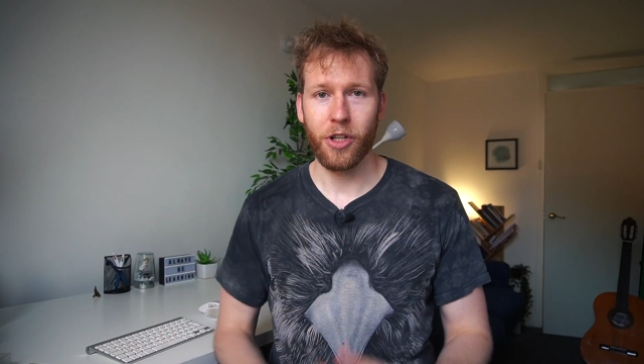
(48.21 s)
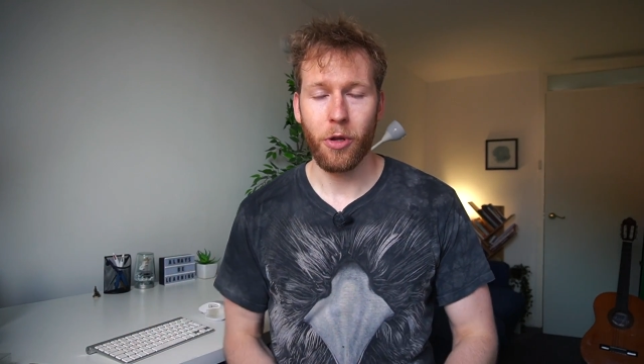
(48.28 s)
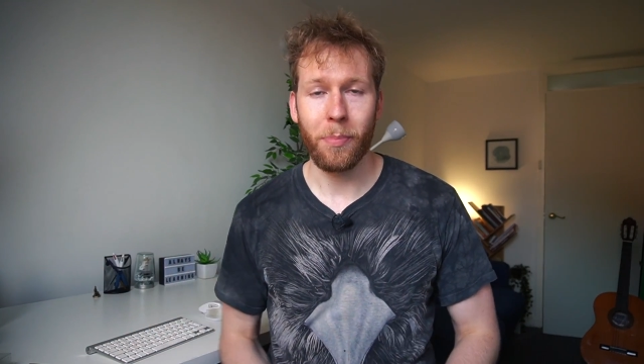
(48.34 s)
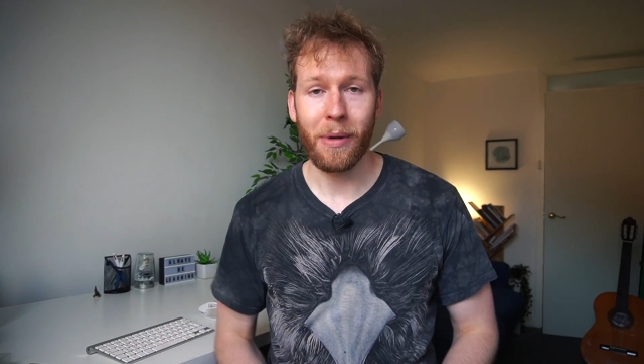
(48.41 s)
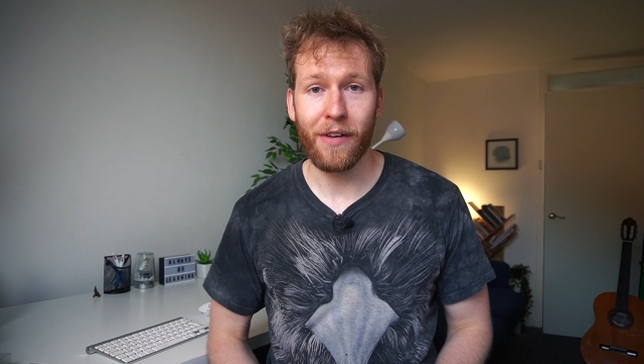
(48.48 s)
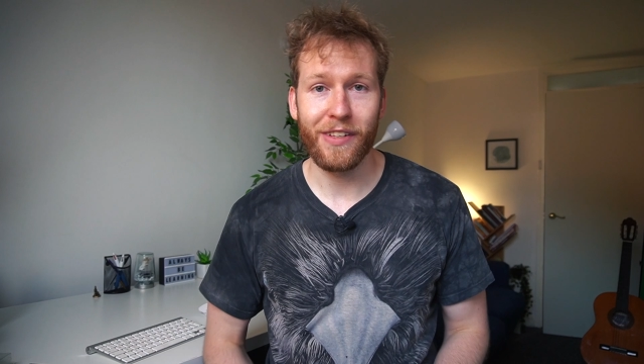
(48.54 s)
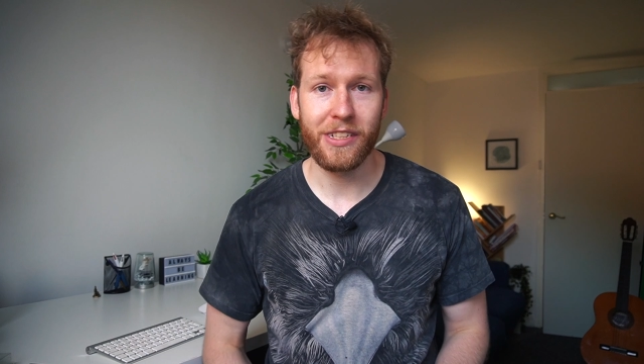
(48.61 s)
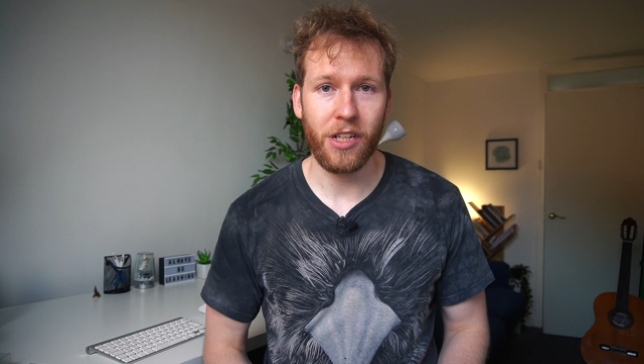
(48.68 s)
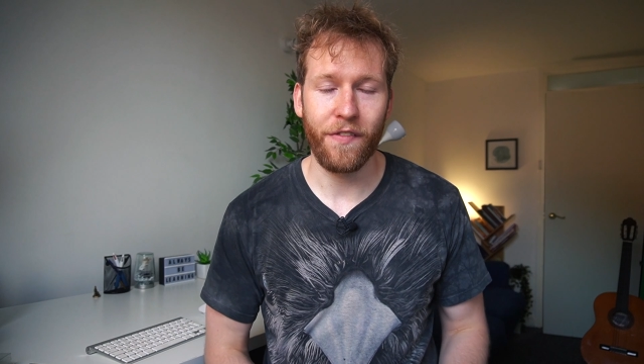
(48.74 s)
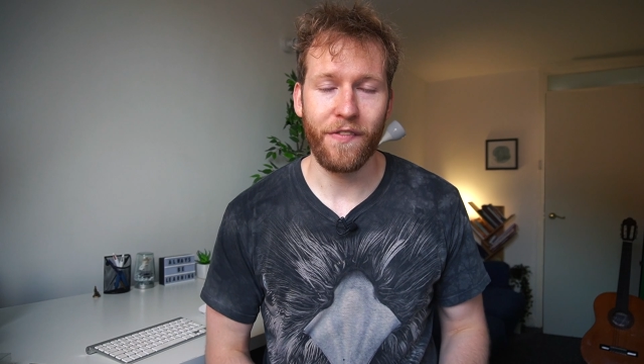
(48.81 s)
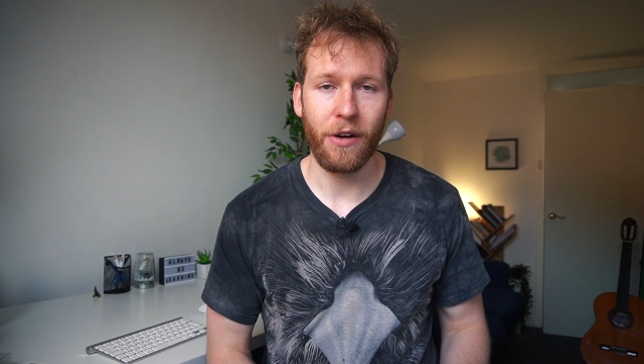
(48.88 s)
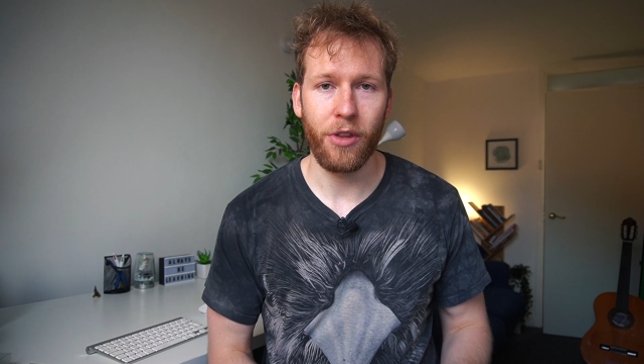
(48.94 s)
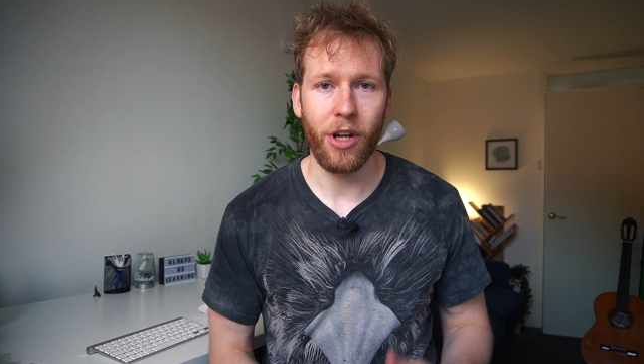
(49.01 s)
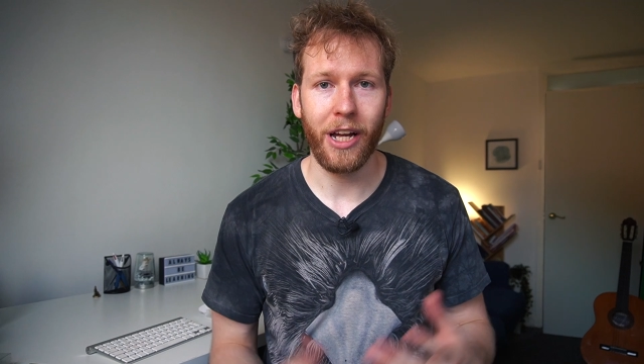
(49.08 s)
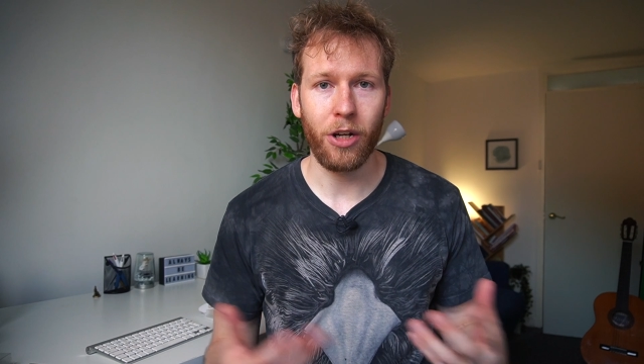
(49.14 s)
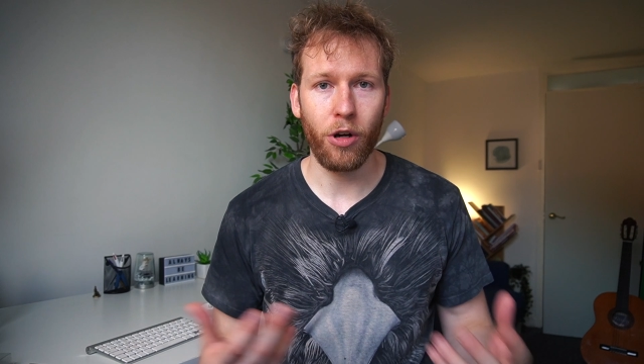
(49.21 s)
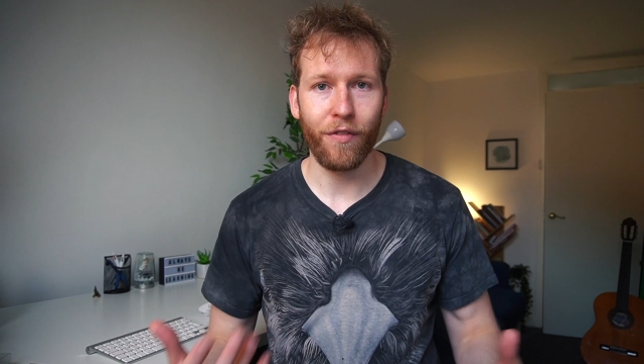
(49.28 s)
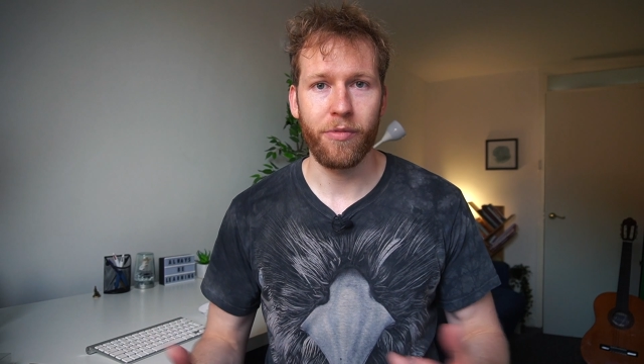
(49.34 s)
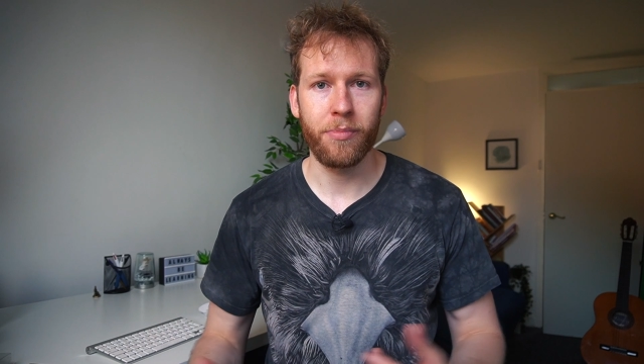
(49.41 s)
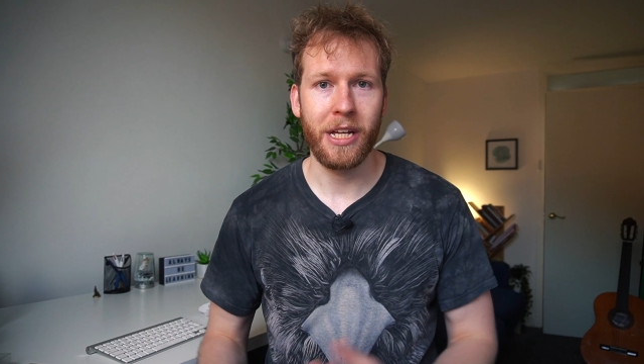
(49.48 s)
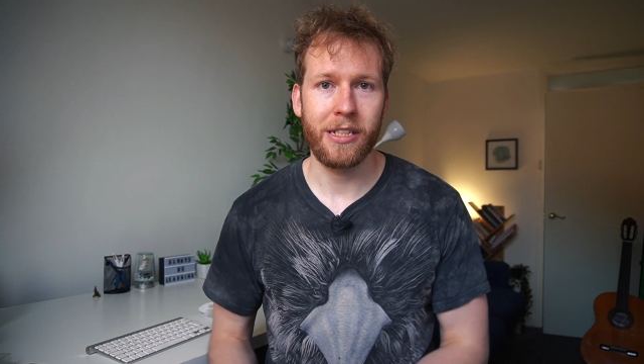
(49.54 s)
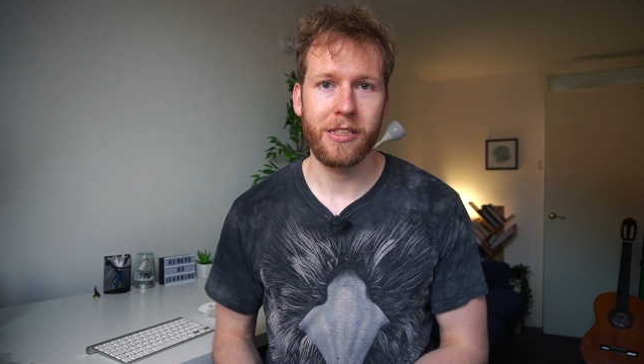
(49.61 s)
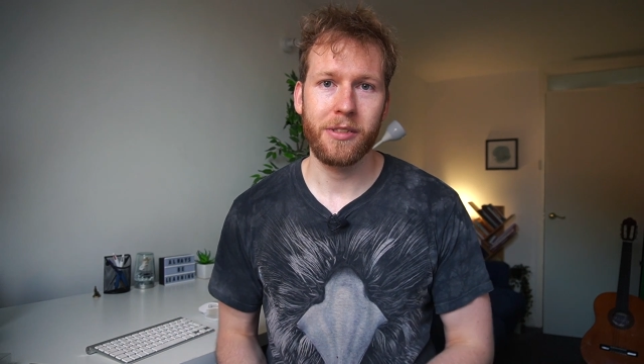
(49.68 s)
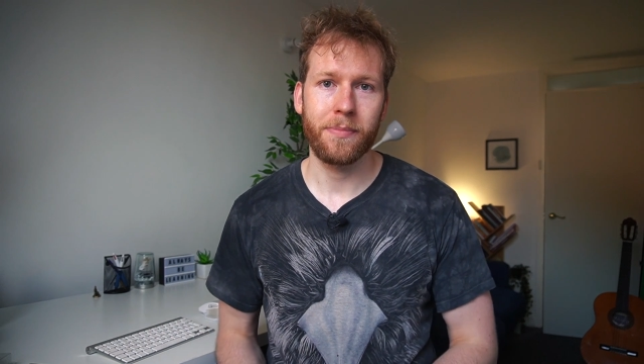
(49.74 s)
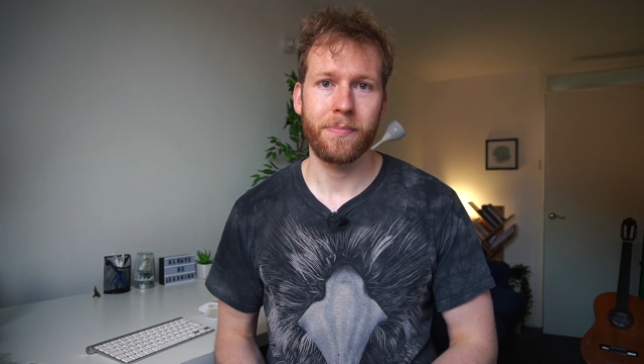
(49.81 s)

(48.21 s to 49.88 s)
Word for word: know the benefits I felt that I got from that.